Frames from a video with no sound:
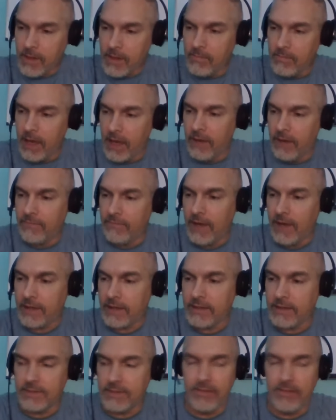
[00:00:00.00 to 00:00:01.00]
Matter of fact,
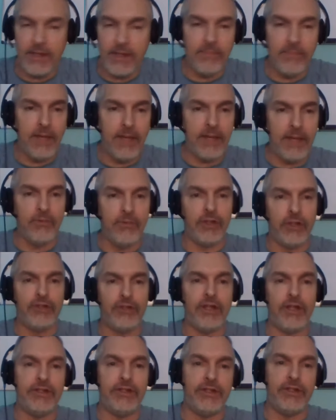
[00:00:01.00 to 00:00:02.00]
he's been in many more
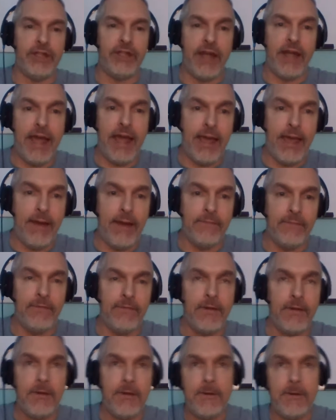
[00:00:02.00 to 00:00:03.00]
trenches than I have,
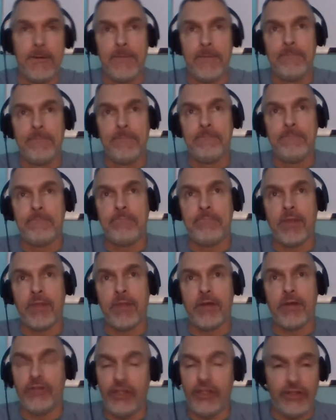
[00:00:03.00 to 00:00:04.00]

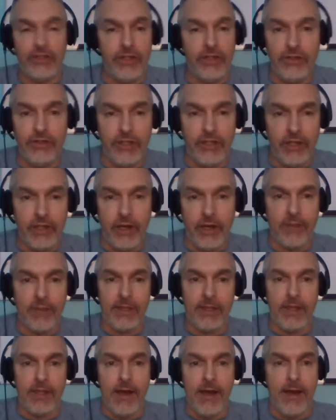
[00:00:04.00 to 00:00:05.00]
just using
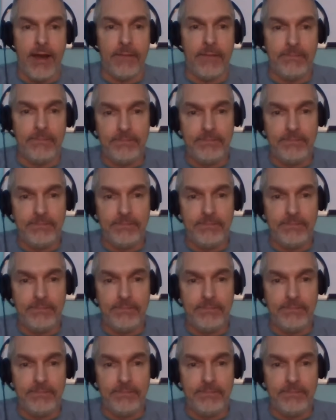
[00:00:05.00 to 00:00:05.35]
common law.